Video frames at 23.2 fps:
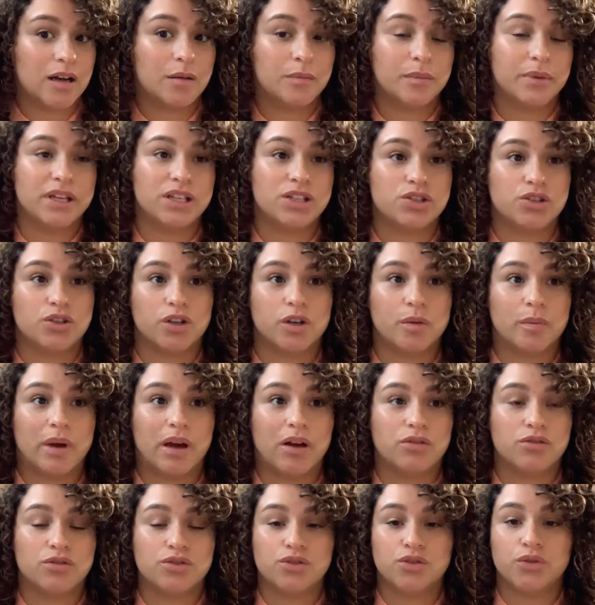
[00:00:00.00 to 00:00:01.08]
It took
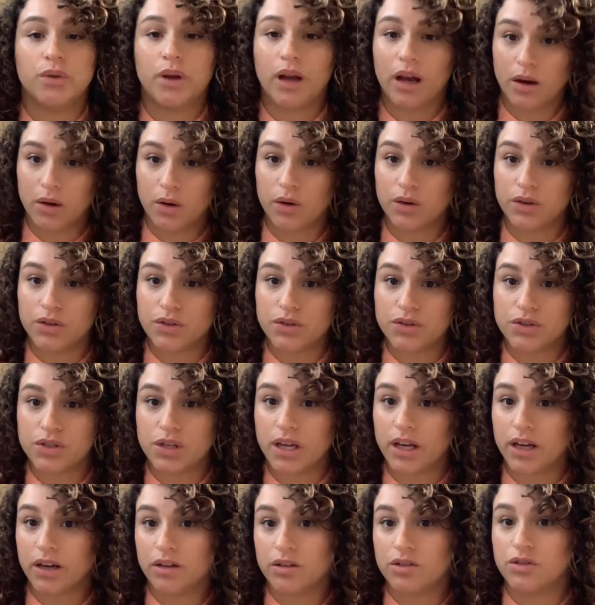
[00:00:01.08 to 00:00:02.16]
about 2 hours to
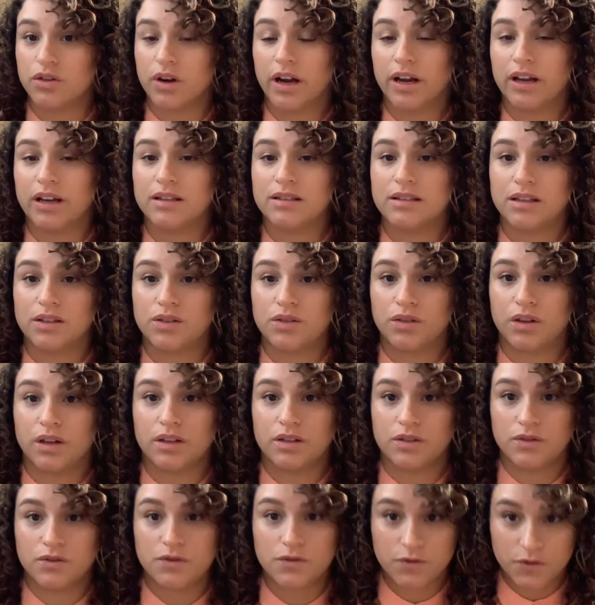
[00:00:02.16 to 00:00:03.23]
air dry because I do not
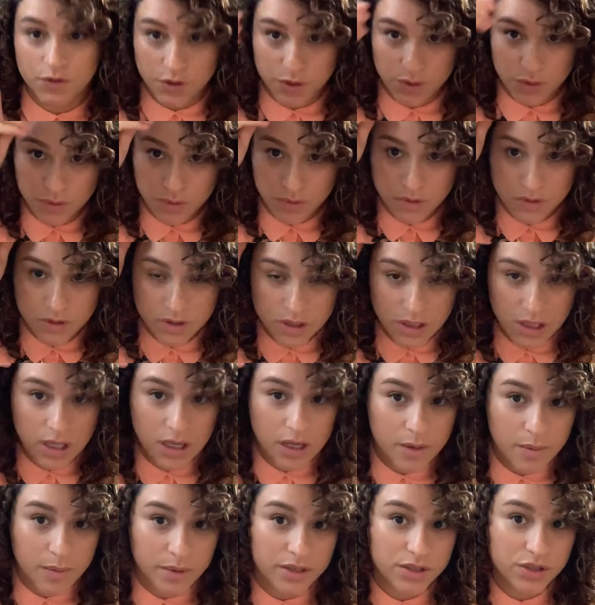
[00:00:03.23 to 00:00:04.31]
do fuse.
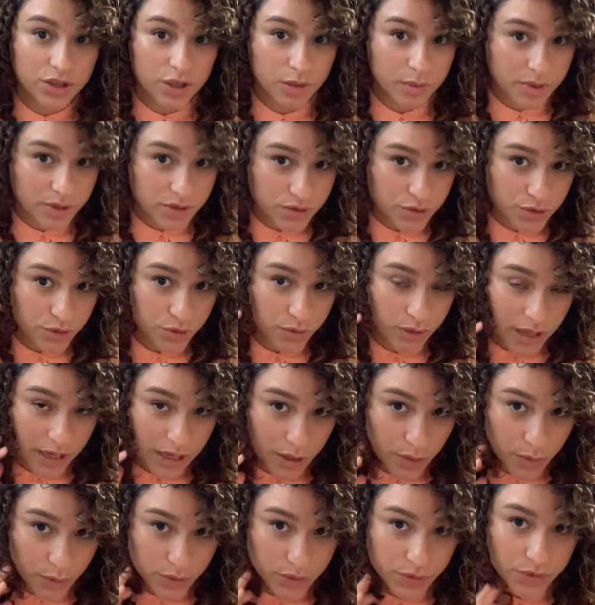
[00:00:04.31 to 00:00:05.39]
It took about 2
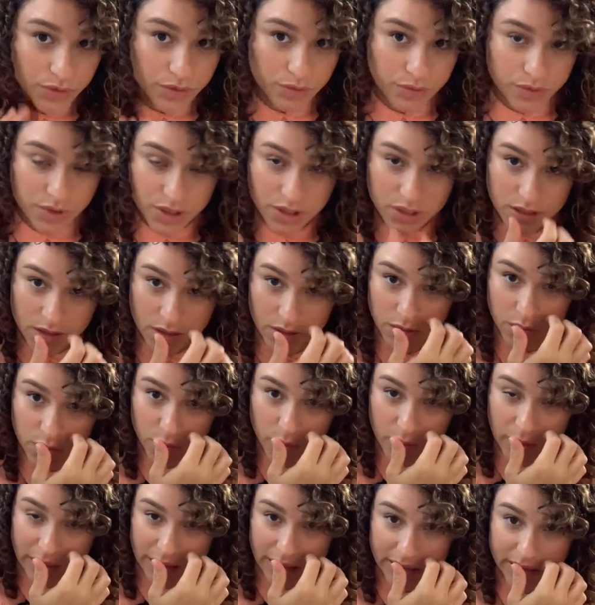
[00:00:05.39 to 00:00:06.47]
hours, which isn't too
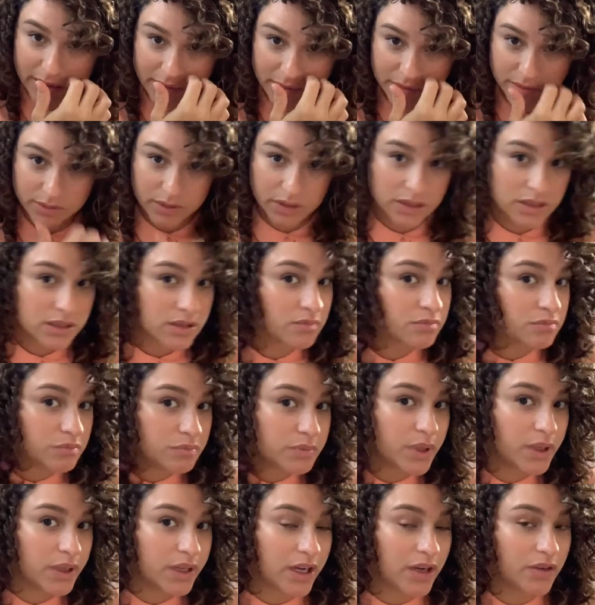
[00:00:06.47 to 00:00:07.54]
bad. It's
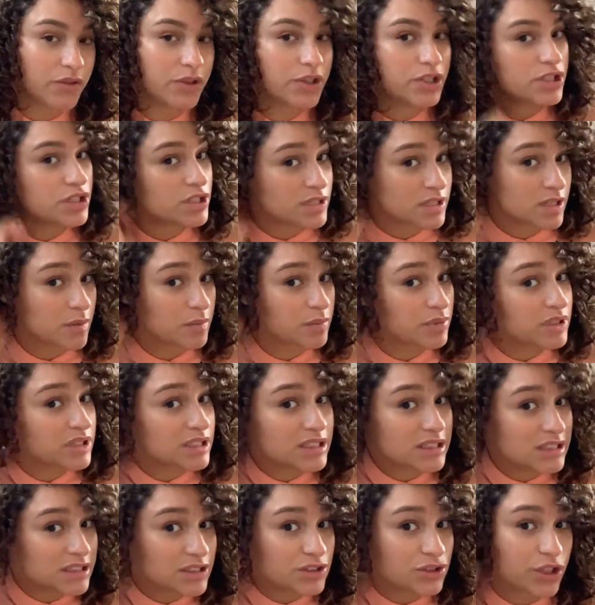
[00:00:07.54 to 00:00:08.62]
about average, and it's
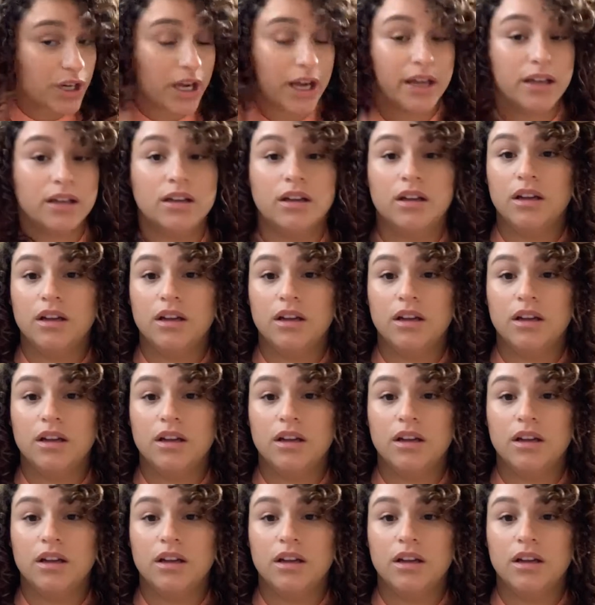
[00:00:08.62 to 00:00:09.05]
completely dry.